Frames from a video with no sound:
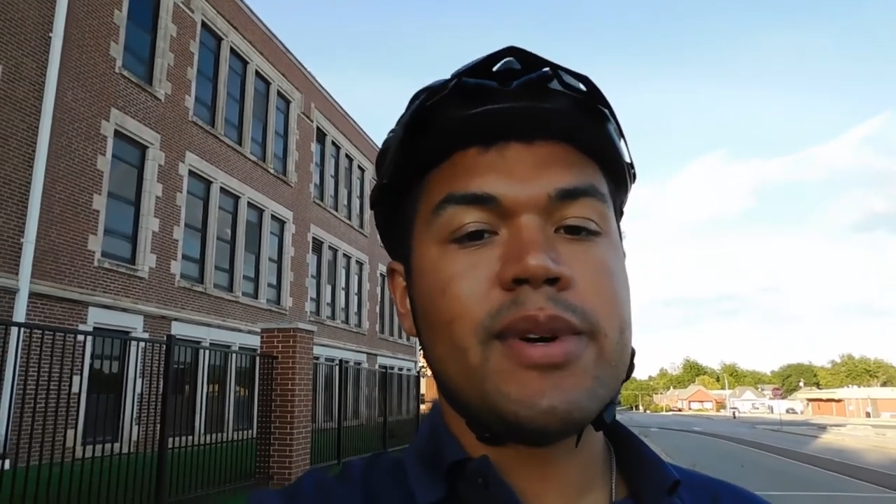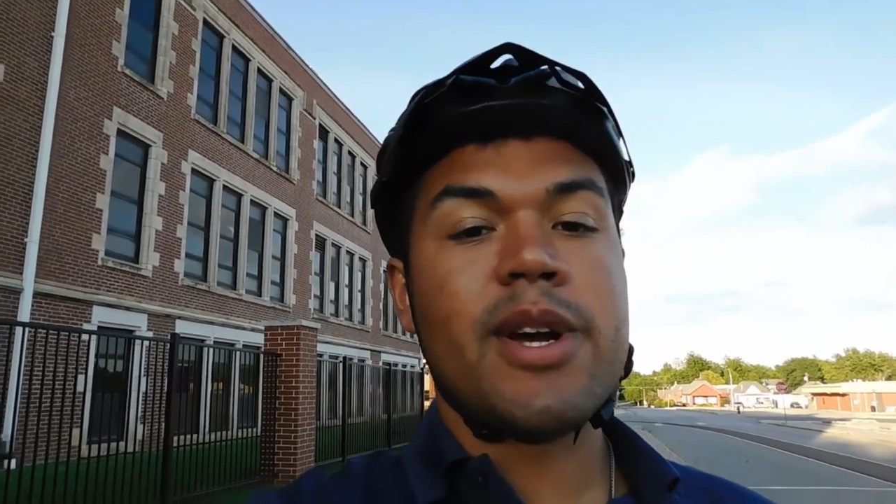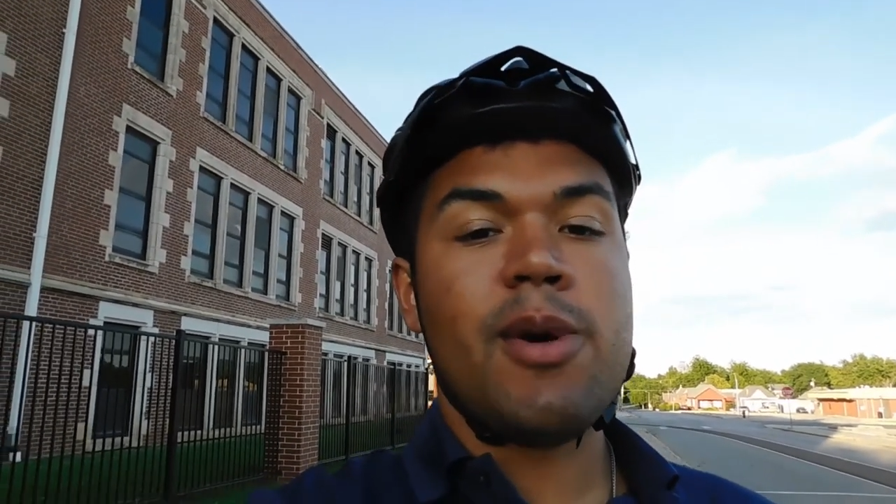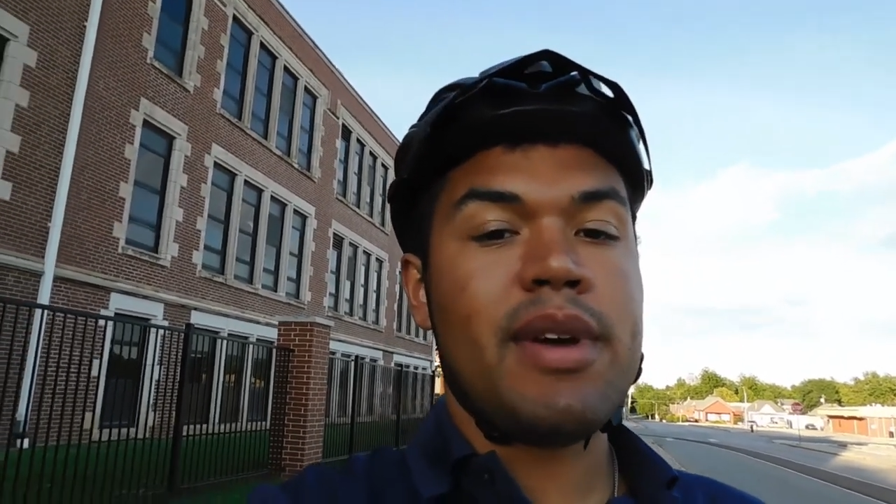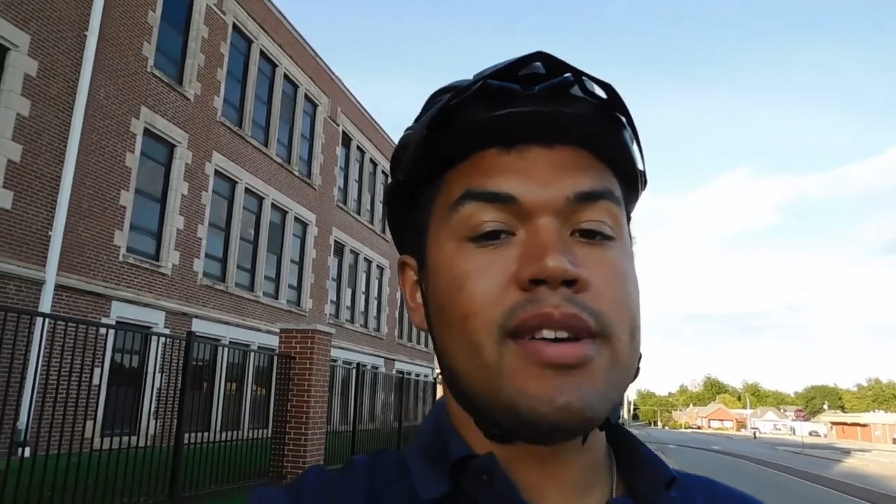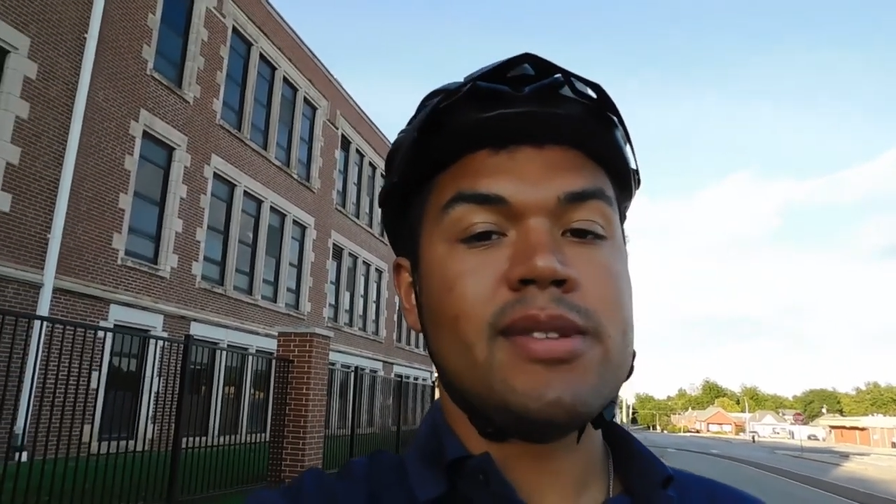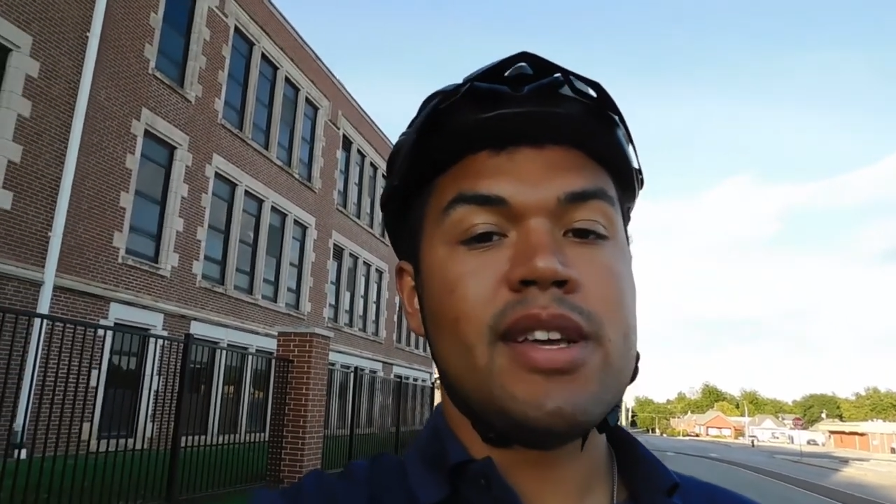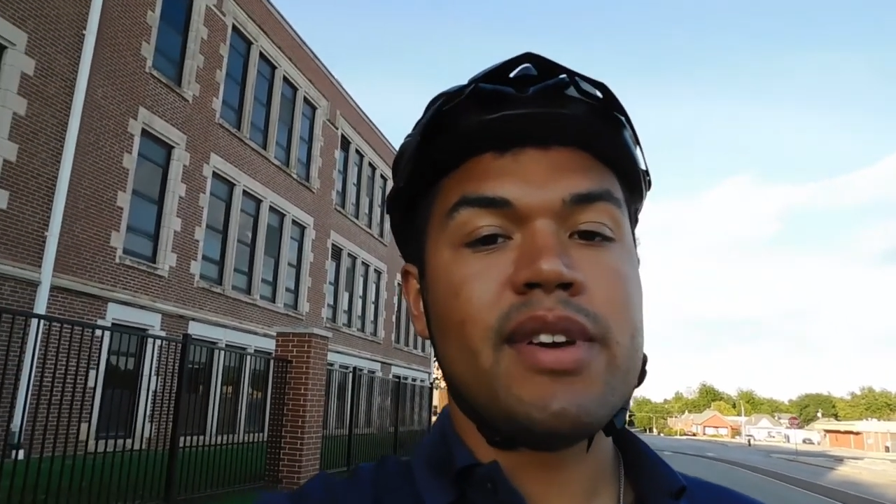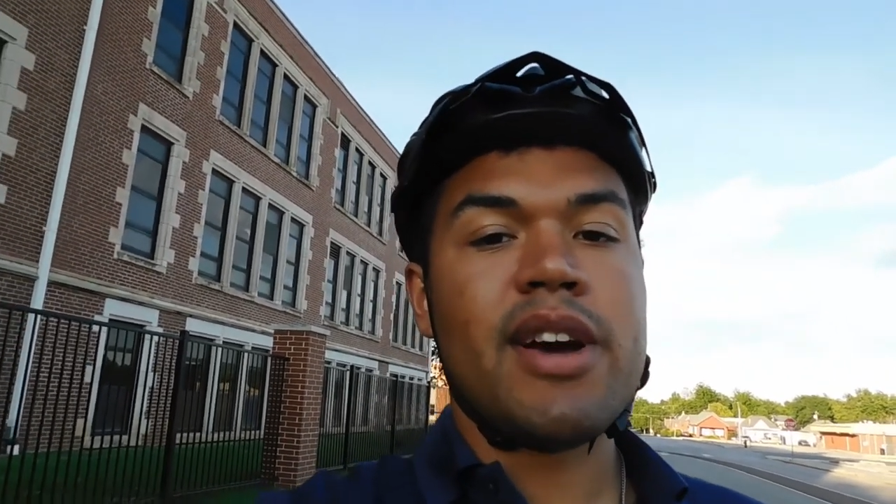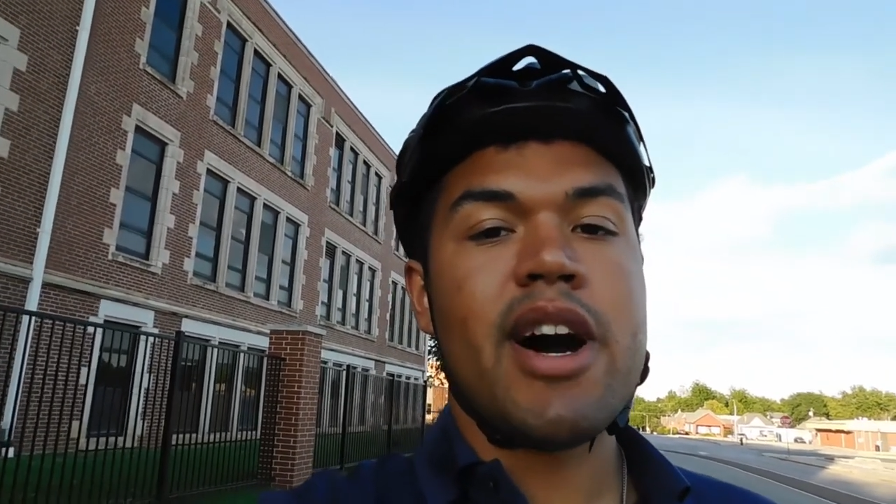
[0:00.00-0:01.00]
which I hope you guys are
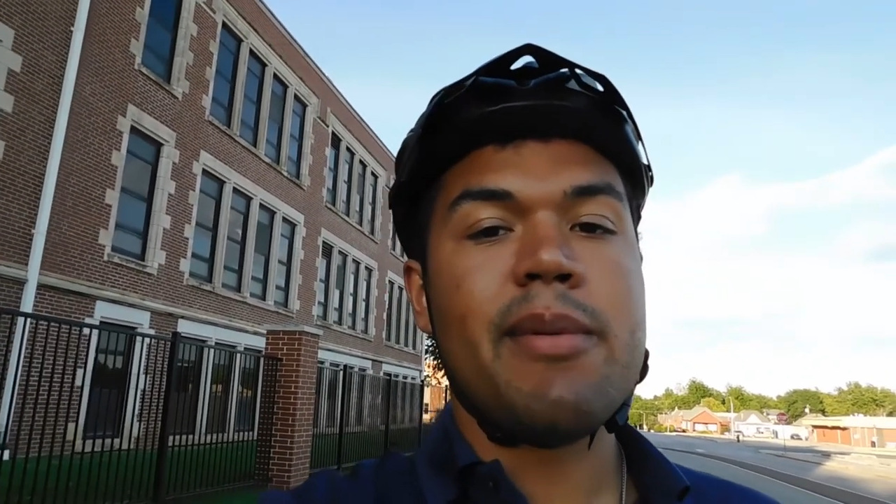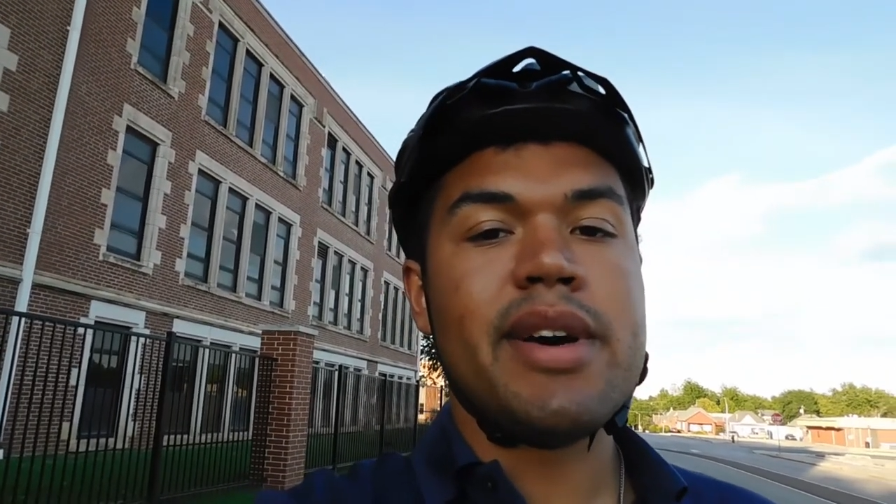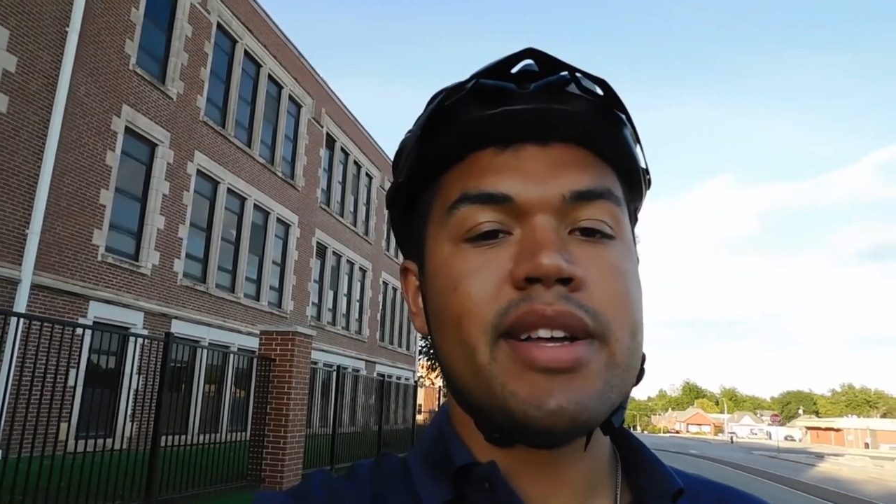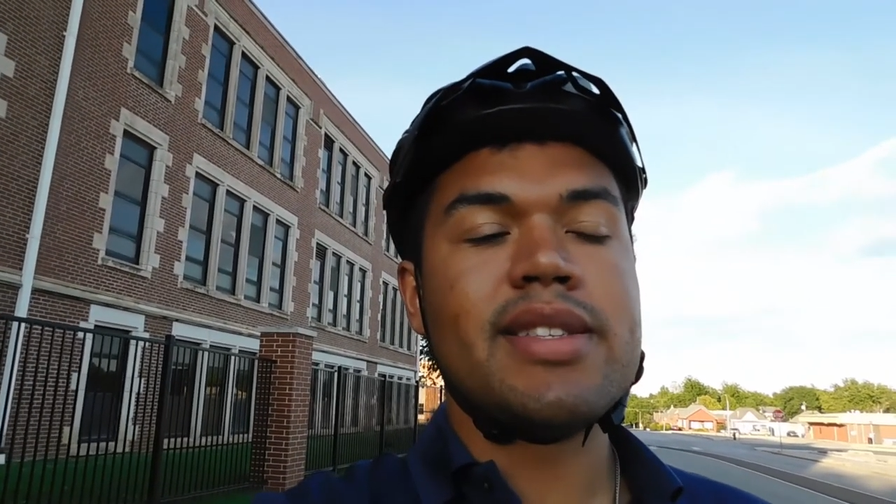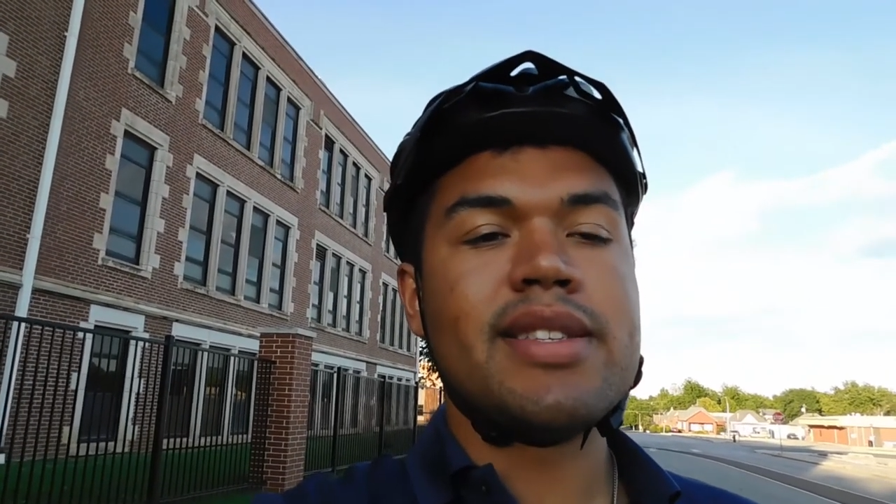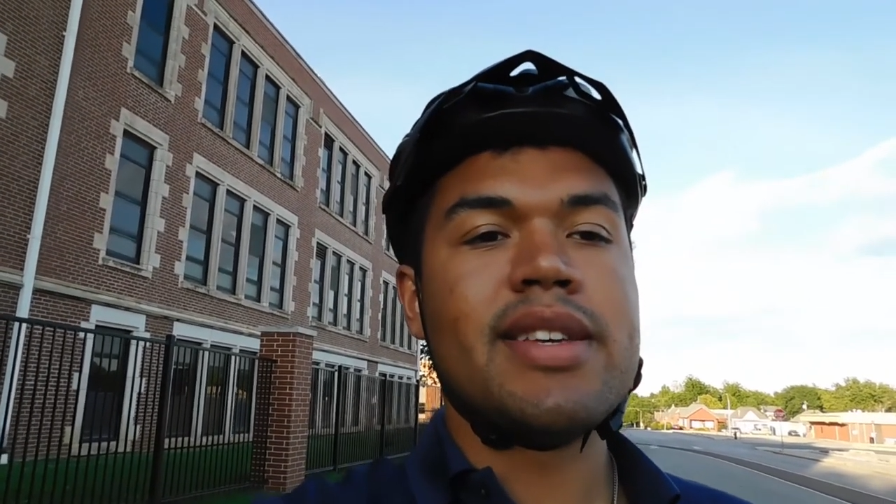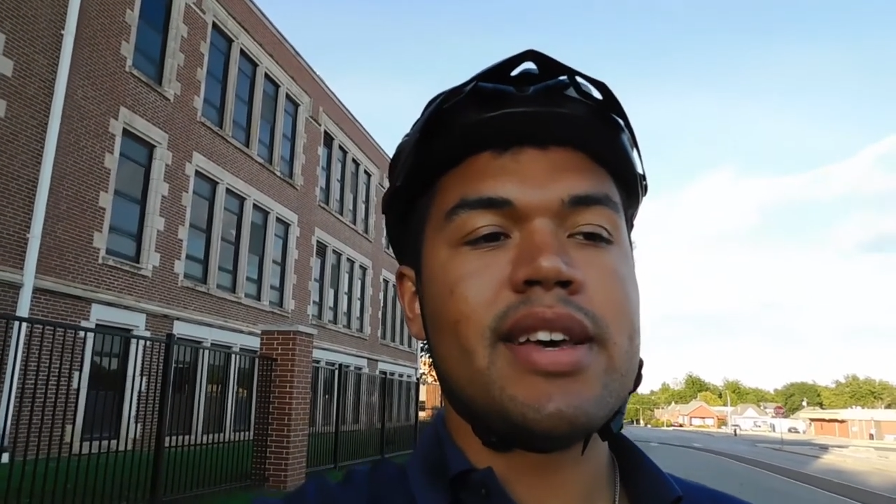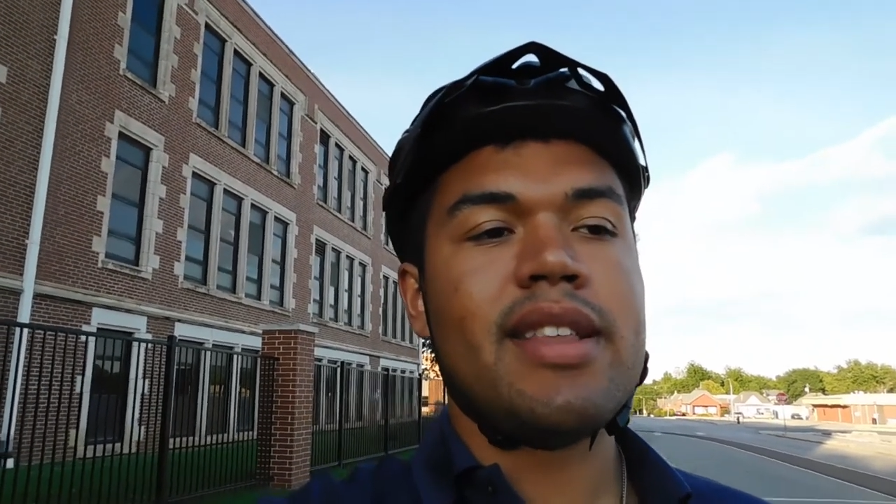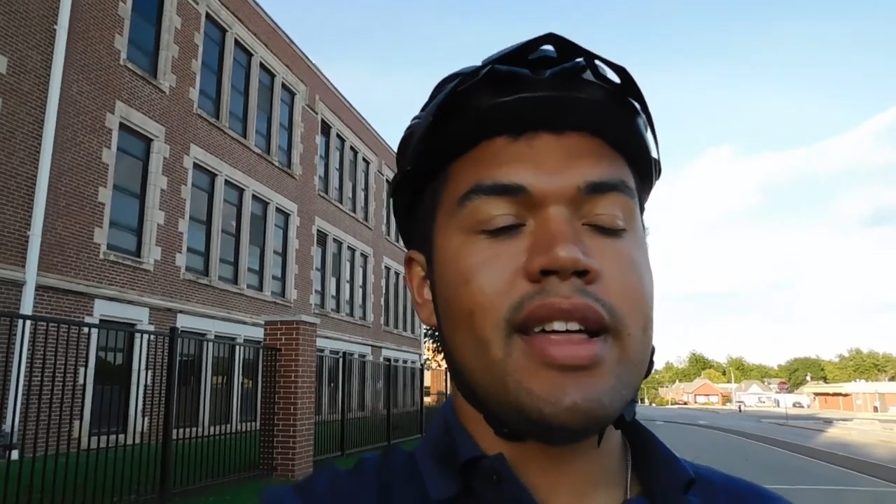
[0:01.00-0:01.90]
leaving comments,